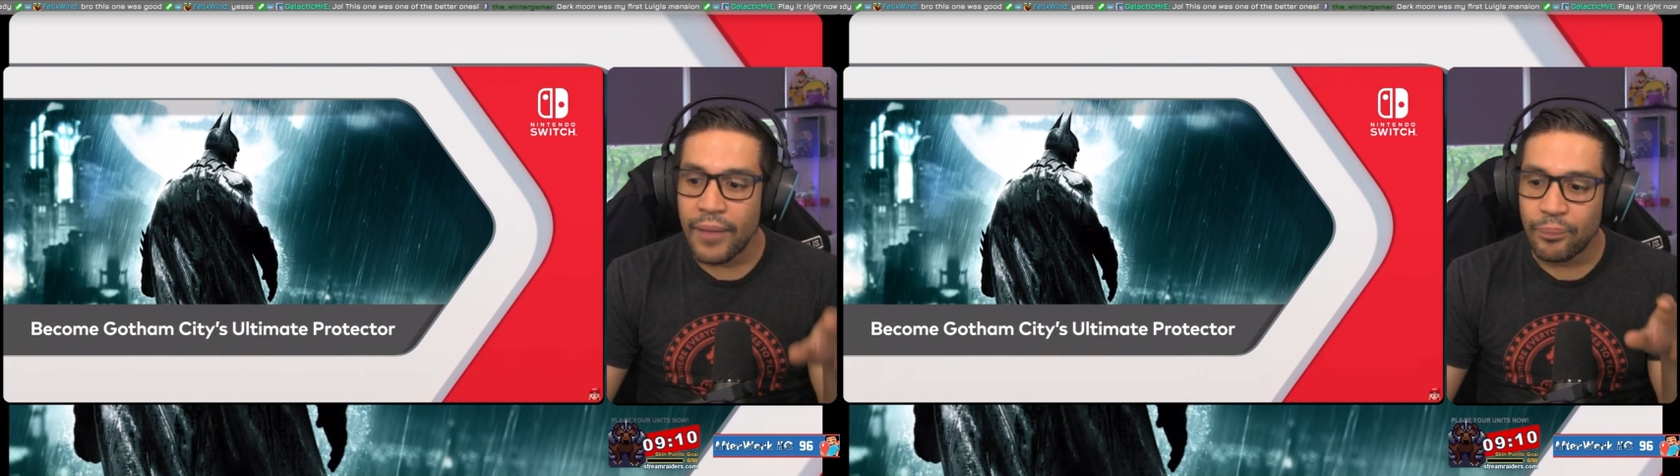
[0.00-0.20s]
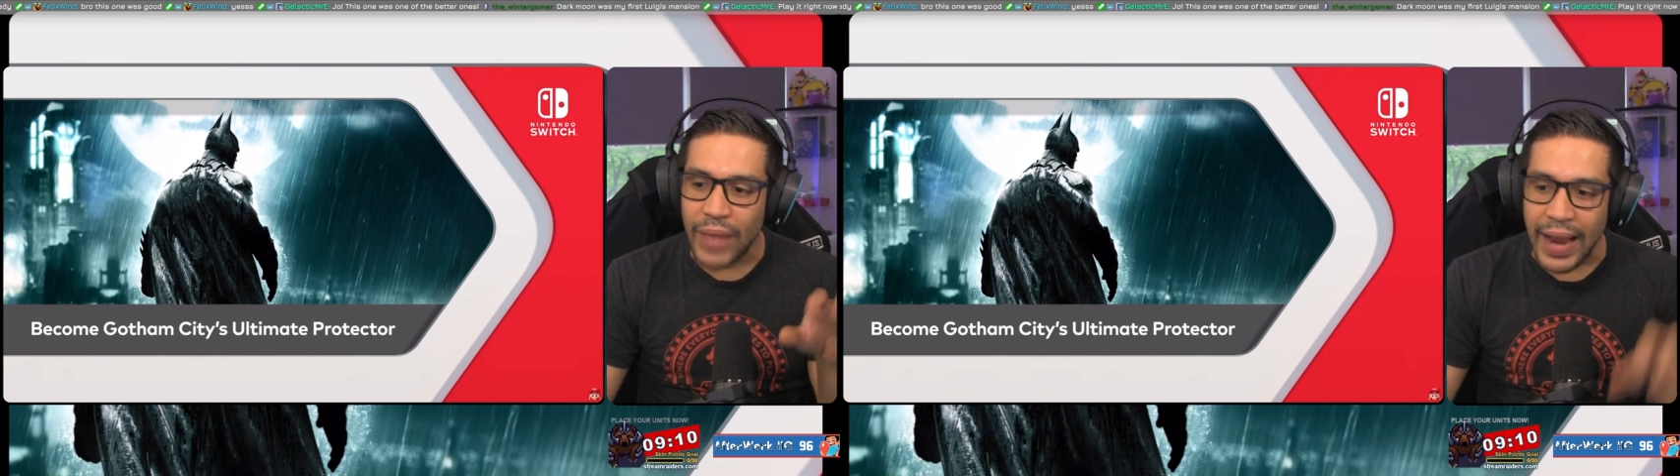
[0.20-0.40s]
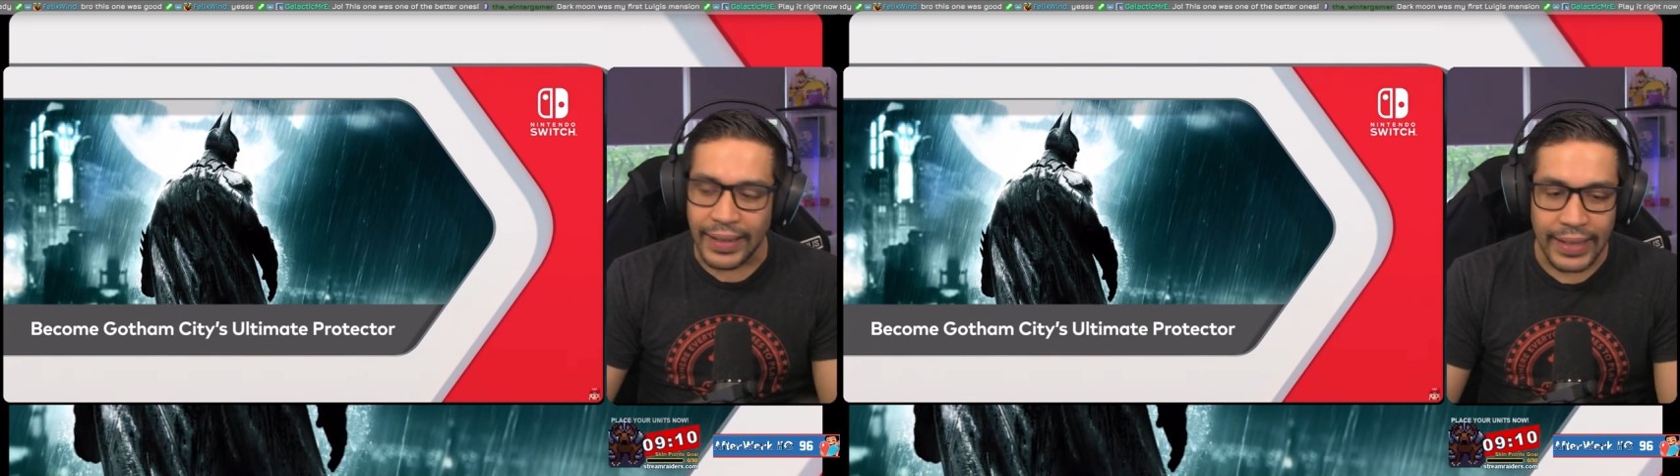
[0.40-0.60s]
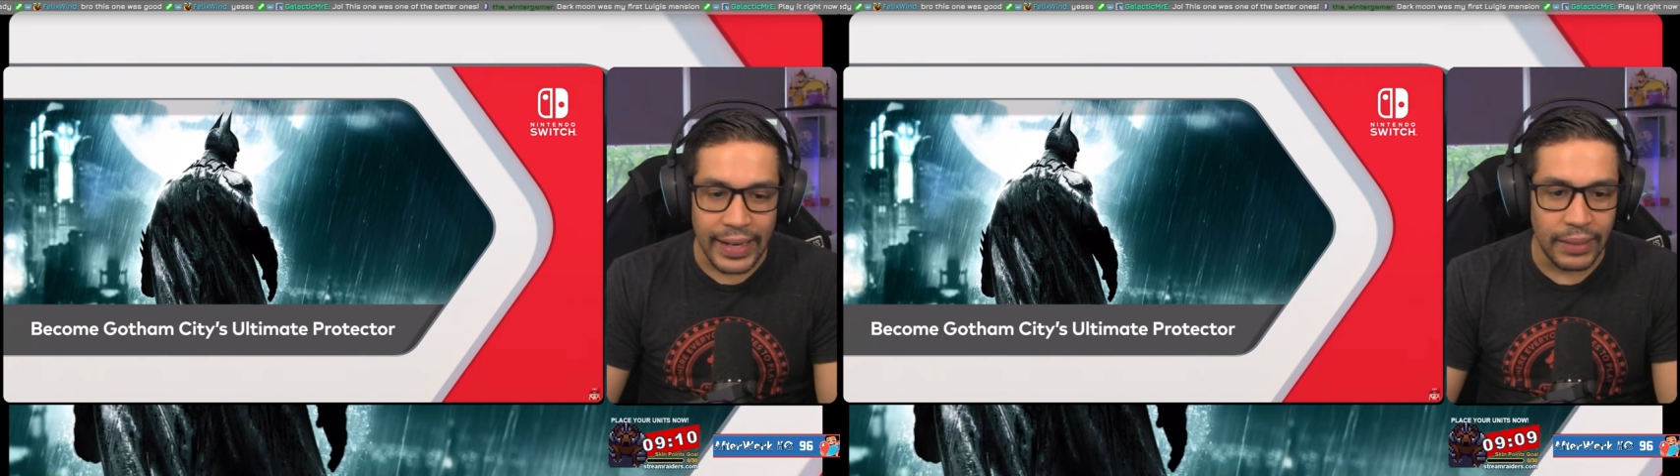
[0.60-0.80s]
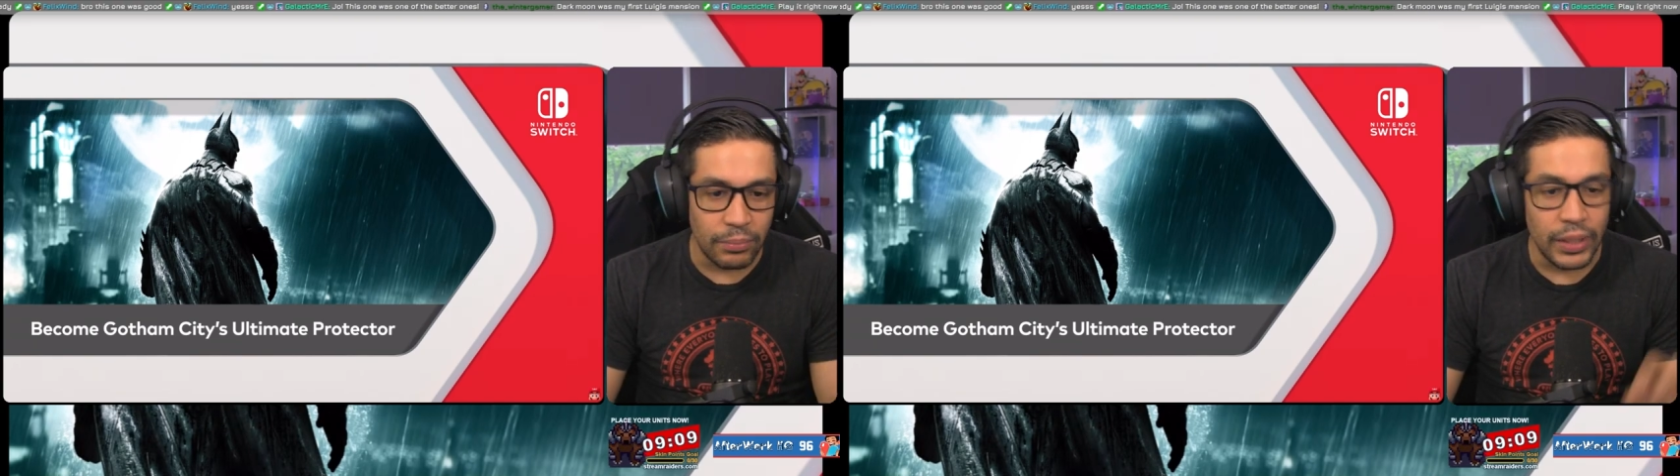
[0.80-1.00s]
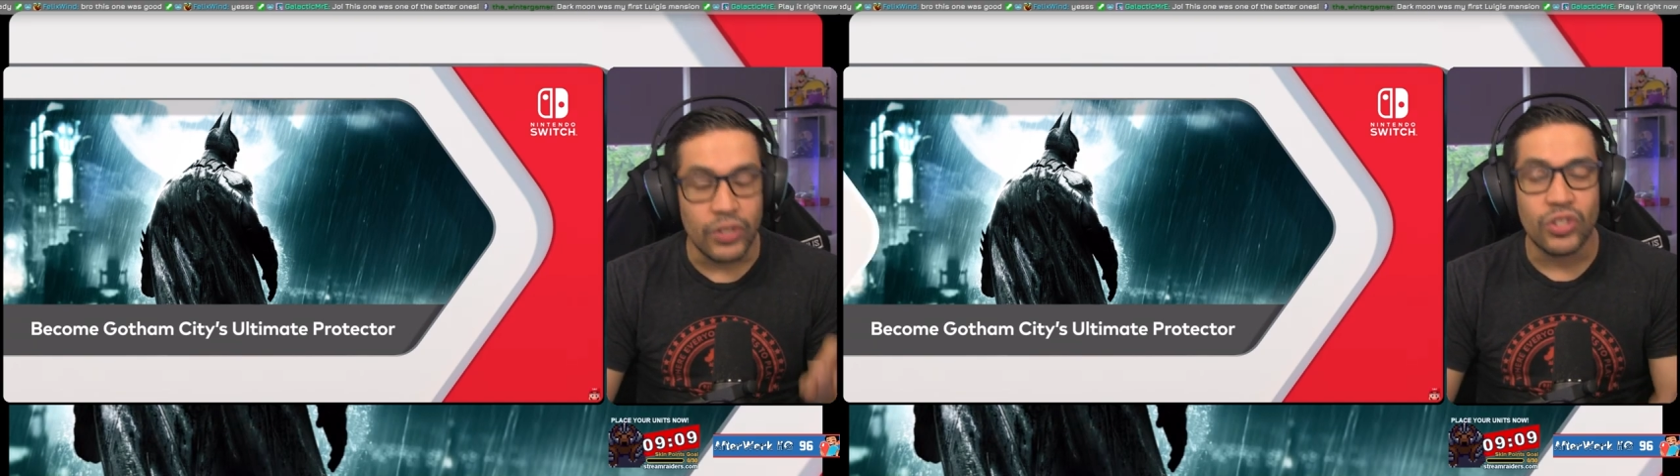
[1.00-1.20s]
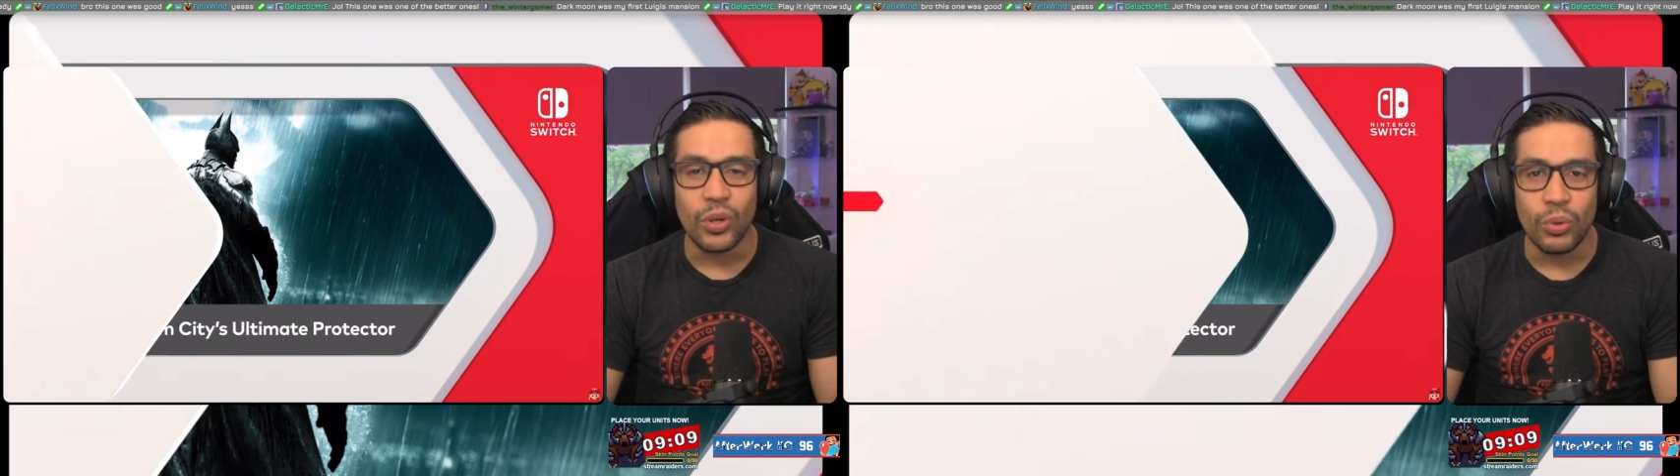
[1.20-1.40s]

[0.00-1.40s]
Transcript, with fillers: That game is so